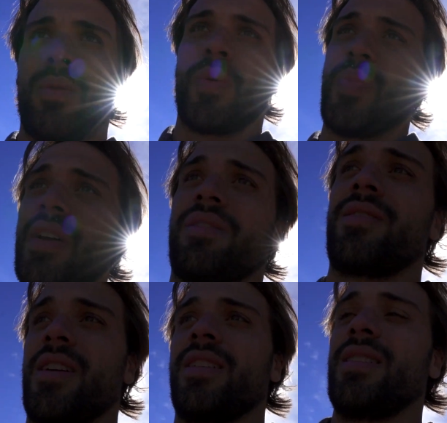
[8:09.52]
We bid it
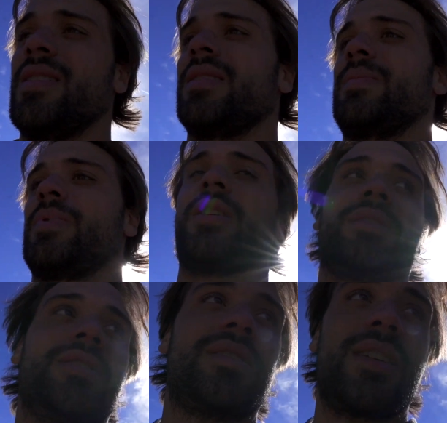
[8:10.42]
right,
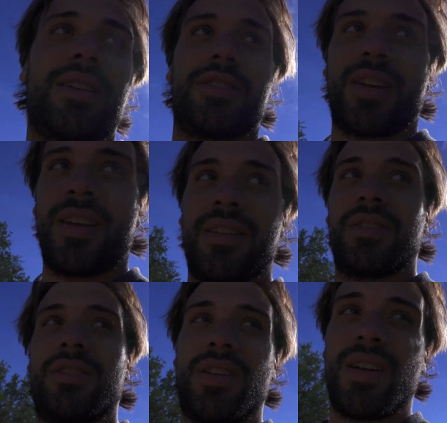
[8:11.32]
but just that
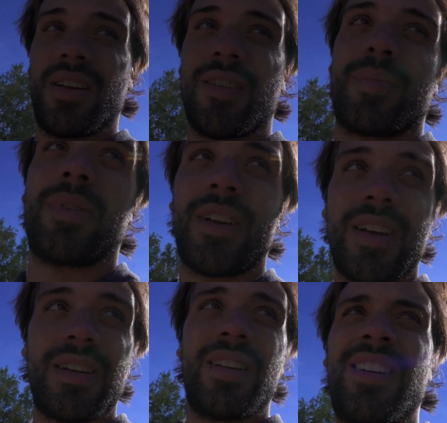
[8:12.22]
change in our
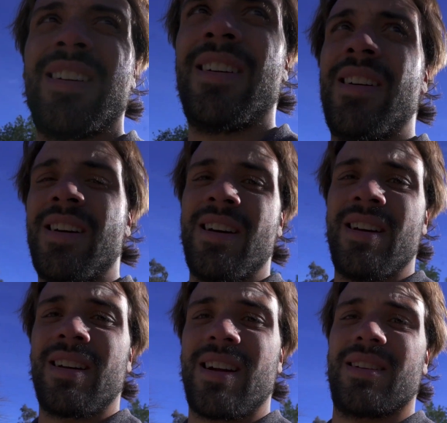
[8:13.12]
plan
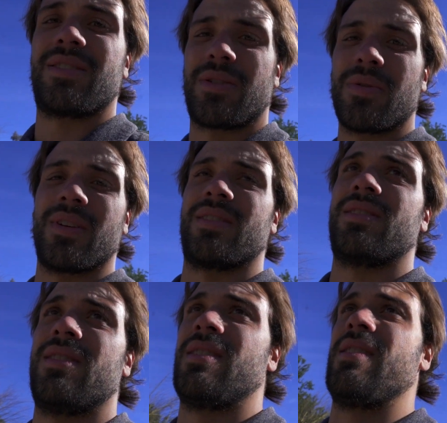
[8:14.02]
kind of screwed
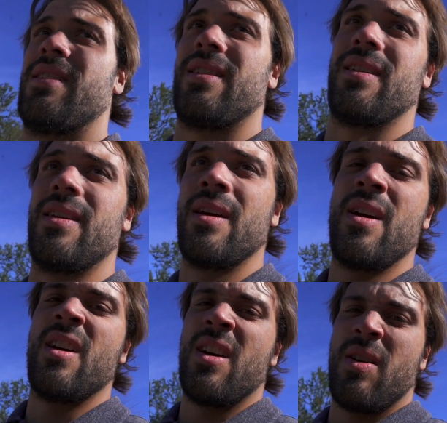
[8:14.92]
us, and
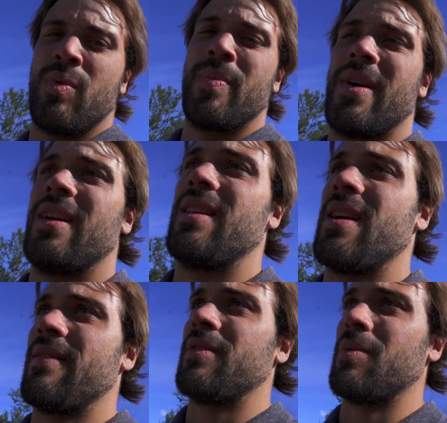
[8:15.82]
we might
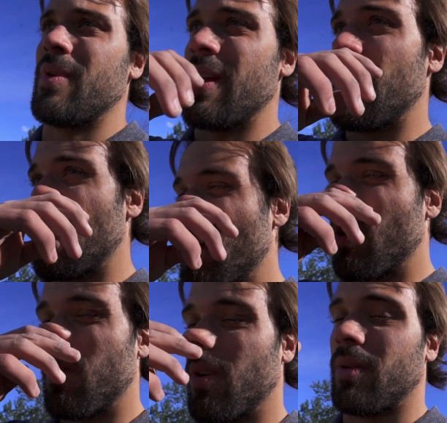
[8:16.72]
have to wait,
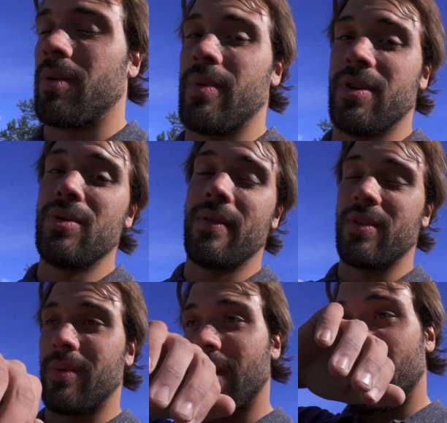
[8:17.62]
well, we do have
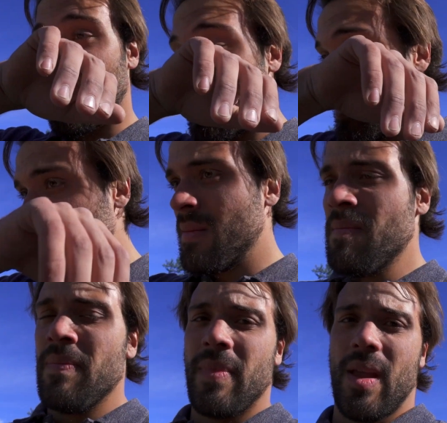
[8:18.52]
to wait
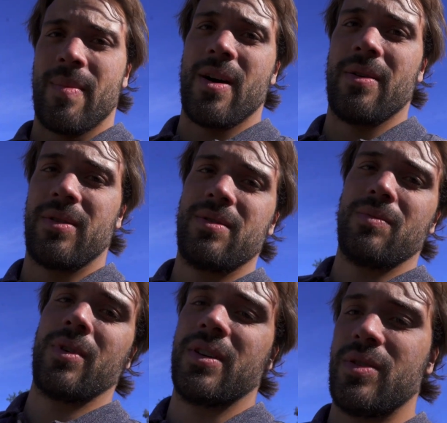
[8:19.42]
about
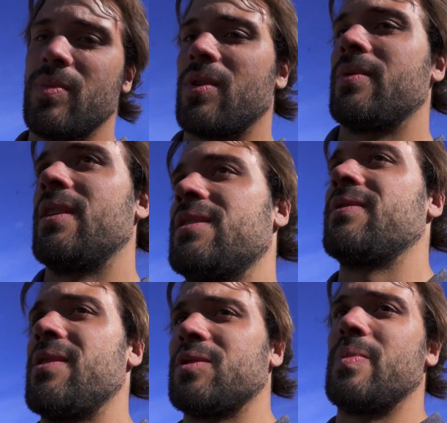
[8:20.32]
1 to 2 more weeks
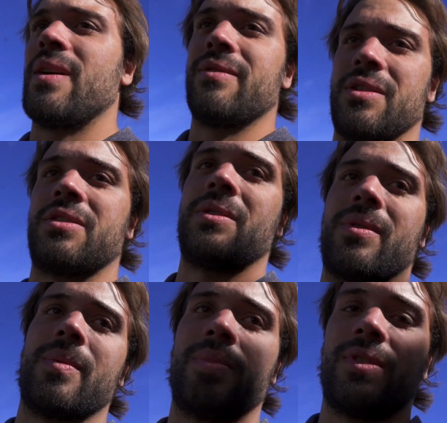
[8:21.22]
for those pavers to show
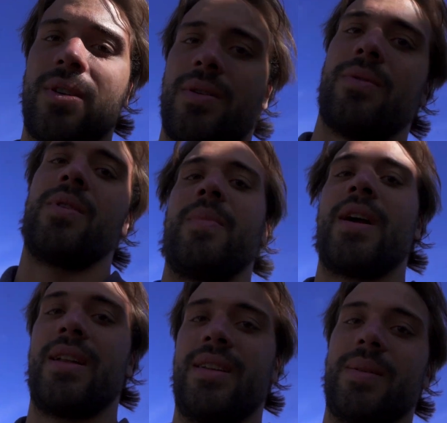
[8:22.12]
up. So we
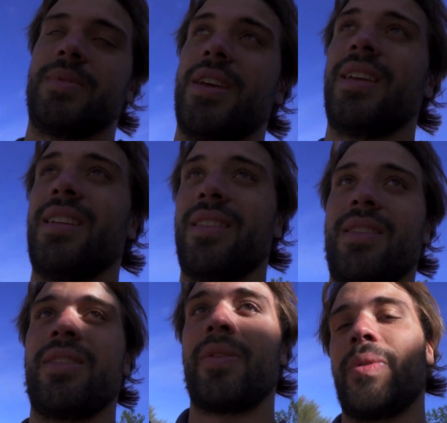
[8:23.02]
might end up taking
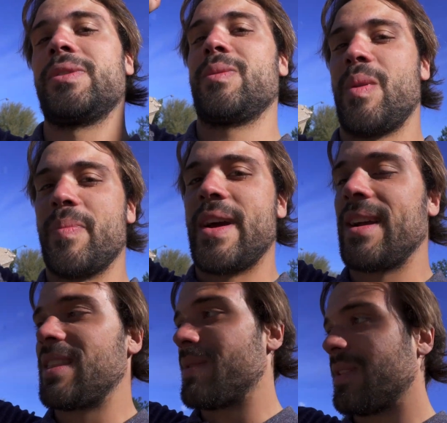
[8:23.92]
the ones from the back that we